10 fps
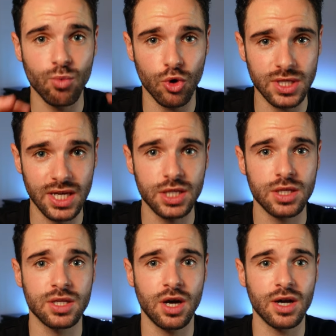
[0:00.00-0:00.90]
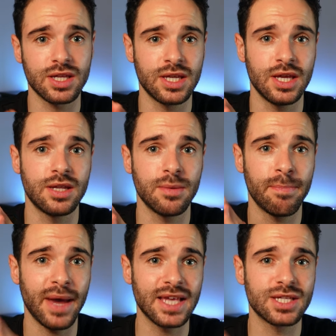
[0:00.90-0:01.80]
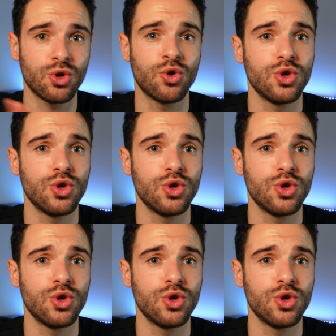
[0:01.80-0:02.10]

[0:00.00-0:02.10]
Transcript: wattage targeted based on